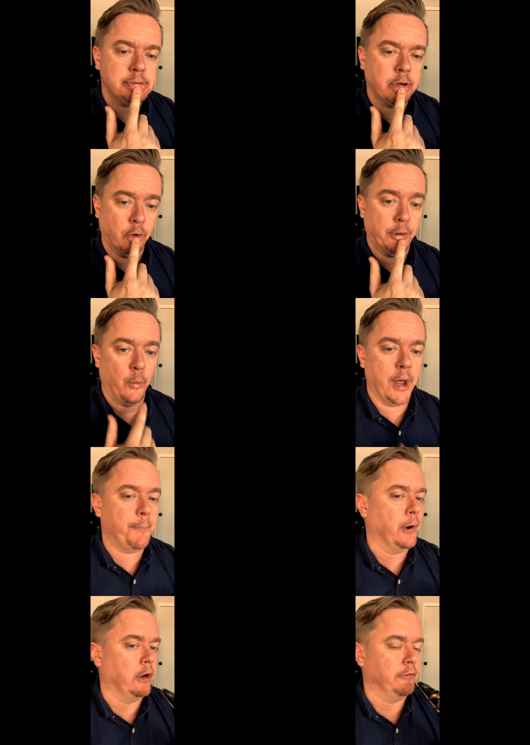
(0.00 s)
or the
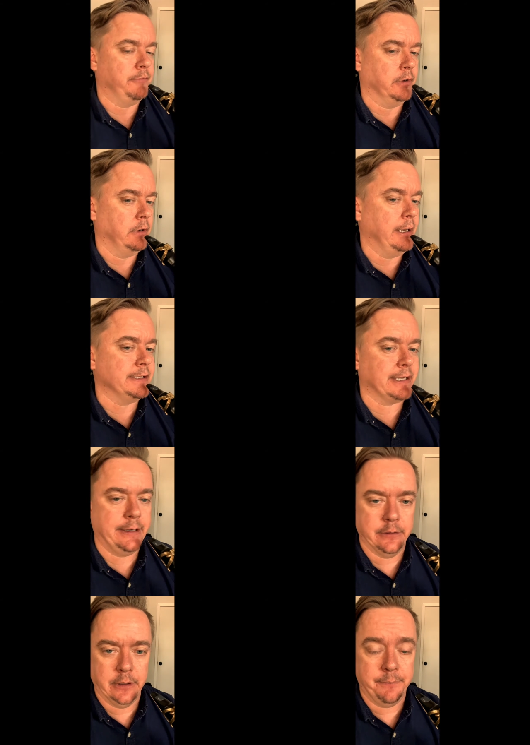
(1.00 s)
wet part of your inside of
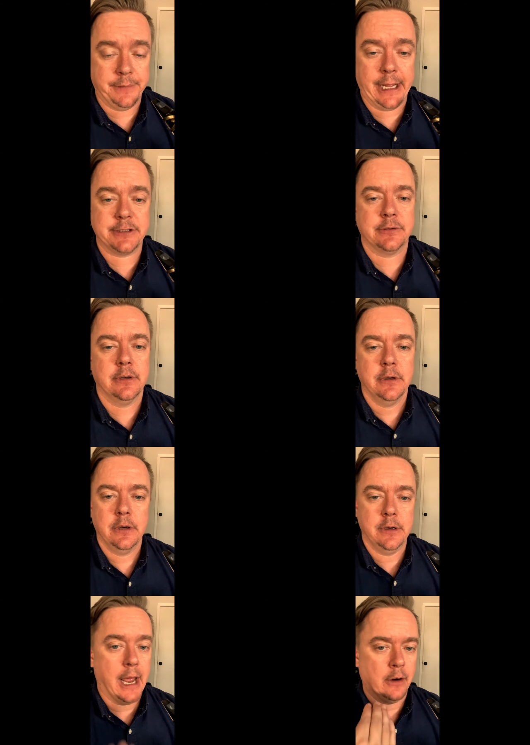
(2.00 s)
your lip, that's
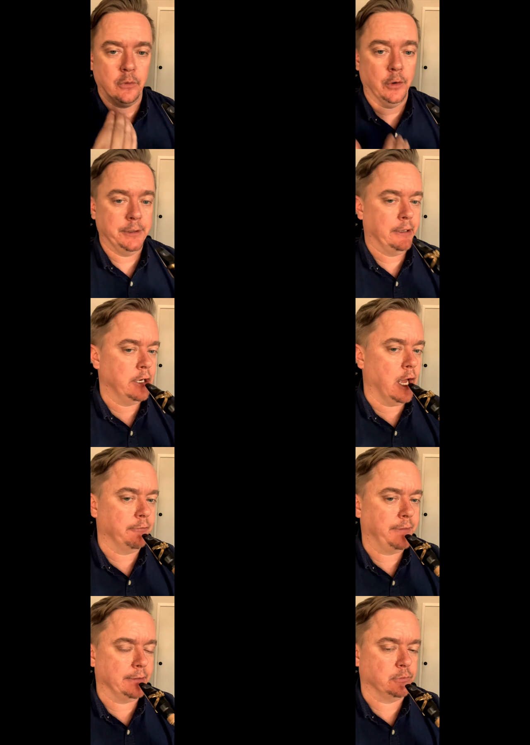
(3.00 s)
not rolled in
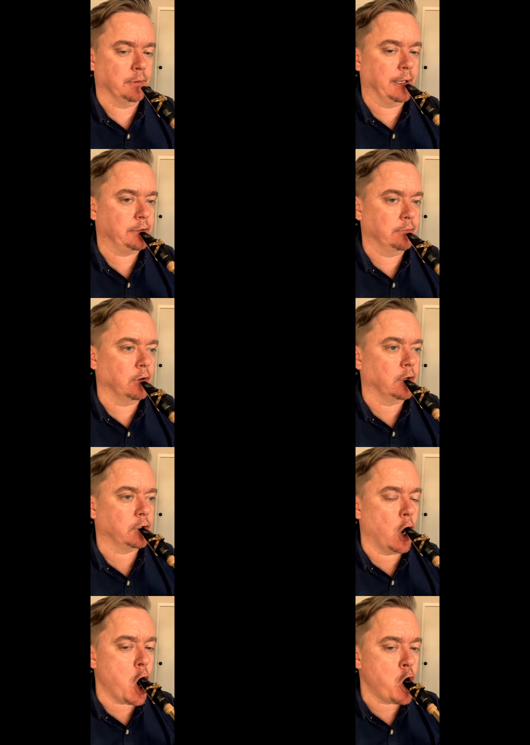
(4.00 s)
enough. That's rolled out too far.
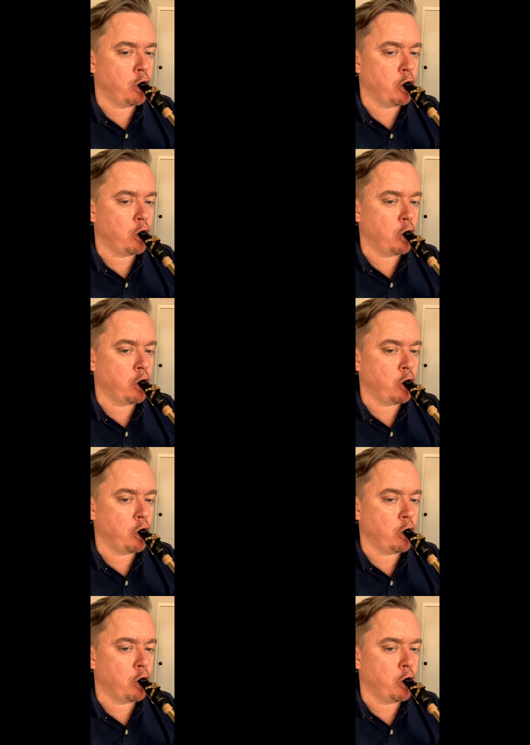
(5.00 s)
So